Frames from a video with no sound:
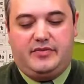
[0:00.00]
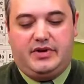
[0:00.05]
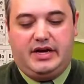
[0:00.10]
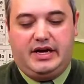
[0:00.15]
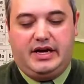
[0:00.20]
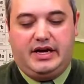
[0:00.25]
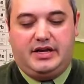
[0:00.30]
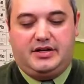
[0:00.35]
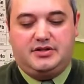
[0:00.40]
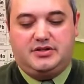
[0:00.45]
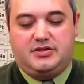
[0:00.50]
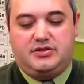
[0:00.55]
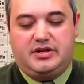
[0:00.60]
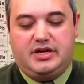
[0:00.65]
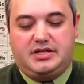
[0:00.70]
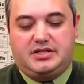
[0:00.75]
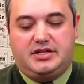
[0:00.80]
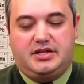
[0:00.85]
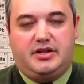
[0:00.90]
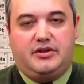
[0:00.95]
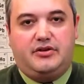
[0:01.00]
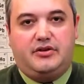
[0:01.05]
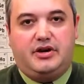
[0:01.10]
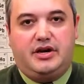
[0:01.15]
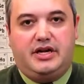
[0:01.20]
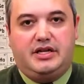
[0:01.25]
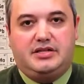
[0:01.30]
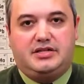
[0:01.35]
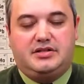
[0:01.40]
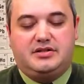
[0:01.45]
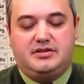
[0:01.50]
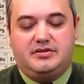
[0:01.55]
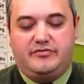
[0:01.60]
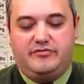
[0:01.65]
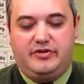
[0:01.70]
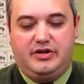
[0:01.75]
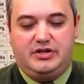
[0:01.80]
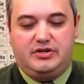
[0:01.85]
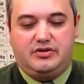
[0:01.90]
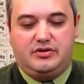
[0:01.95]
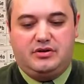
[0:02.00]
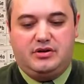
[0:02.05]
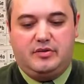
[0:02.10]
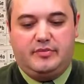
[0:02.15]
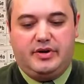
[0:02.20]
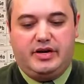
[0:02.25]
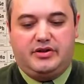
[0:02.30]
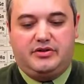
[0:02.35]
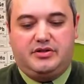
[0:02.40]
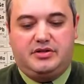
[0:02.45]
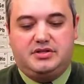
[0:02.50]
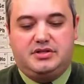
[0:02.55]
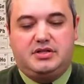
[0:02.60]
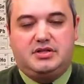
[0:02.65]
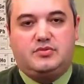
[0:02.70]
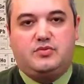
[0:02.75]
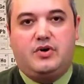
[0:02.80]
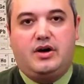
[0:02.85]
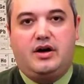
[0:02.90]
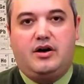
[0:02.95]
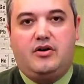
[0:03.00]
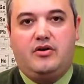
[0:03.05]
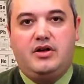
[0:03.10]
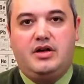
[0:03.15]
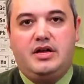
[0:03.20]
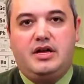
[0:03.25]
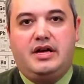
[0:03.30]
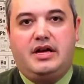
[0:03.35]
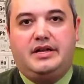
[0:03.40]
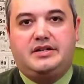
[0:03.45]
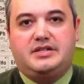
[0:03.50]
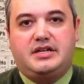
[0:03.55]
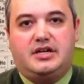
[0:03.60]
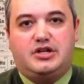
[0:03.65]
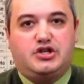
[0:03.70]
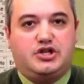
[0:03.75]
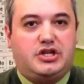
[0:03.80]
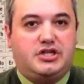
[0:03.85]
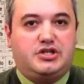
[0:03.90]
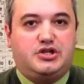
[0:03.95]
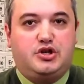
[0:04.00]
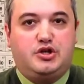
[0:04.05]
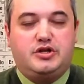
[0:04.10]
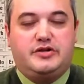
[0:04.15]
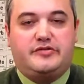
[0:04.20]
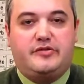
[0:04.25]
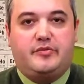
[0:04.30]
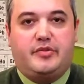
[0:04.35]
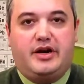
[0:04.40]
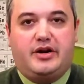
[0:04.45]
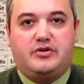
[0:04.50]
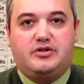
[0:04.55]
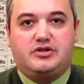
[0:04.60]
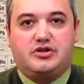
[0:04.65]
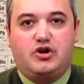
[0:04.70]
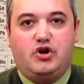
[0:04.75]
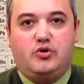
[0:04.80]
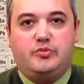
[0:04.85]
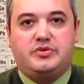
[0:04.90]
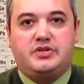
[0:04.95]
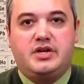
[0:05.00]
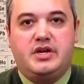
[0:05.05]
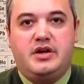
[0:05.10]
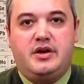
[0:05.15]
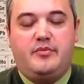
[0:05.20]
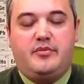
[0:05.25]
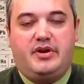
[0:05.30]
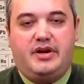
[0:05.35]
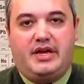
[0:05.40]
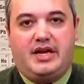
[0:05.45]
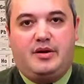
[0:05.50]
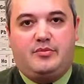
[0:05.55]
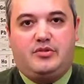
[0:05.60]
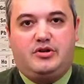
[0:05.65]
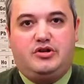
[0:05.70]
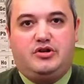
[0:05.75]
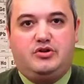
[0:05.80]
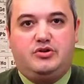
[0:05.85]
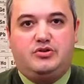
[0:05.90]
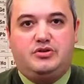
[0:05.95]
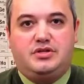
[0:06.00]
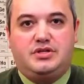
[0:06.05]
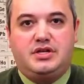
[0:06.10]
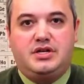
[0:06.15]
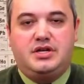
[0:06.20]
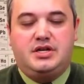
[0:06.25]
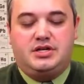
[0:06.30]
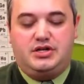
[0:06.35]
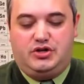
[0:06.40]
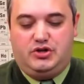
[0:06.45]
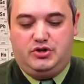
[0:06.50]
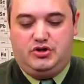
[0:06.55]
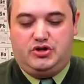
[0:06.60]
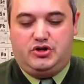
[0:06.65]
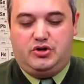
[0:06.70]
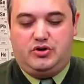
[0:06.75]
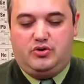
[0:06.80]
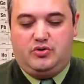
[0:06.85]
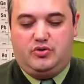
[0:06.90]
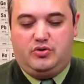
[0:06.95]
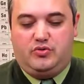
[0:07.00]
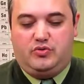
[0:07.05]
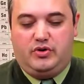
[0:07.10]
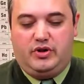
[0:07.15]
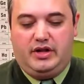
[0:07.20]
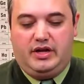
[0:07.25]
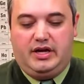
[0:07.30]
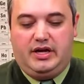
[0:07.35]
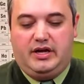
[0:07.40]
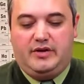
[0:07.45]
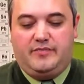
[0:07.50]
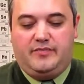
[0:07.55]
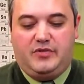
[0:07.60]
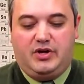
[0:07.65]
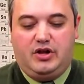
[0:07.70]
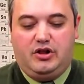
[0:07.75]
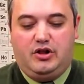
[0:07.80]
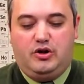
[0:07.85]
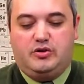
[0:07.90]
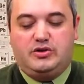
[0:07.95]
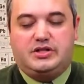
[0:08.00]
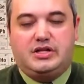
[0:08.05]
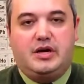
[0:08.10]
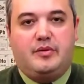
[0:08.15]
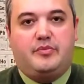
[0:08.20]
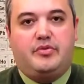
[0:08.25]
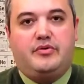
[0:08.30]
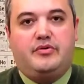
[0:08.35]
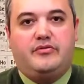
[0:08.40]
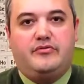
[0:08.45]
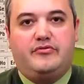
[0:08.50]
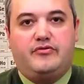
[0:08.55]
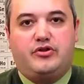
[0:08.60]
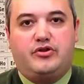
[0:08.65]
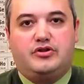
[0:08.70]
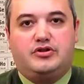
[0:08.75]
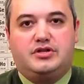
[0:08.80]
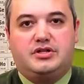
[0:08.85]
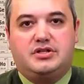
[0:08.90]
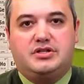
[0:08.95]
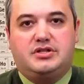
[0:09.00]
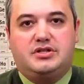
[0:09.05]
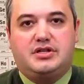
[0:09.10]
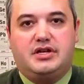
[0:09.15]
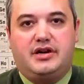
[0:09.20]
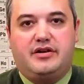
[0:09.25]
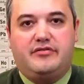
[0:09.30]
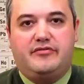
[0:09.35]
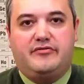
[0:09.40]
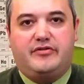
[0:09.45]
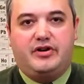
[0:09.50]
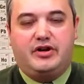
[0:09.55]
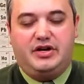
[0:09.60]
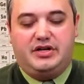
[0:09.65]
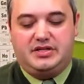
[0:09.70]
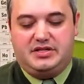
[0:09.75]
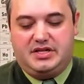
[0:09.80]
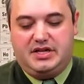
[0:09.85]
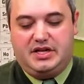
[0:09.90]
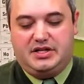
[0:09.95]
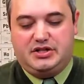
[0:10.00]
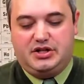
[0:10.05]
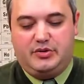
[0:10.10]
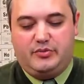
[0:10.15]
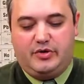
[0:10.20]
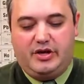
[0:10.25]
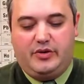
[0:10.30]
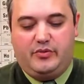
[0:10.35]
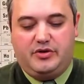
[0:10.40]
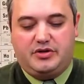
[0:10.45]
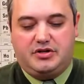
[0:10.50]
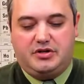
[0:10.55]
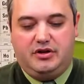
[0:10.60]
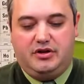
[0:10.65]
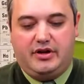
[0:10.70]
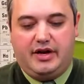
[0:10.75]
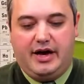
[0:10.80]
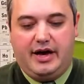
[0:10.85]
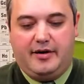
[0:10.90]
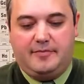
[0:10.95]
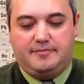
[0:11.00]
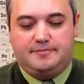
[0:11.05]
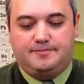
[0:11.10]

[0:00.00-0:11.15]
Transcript: and so that's another nice feature about this as well. It's not just used for microscopes, but it can be used to show really close up versions of various things that you might want to look at.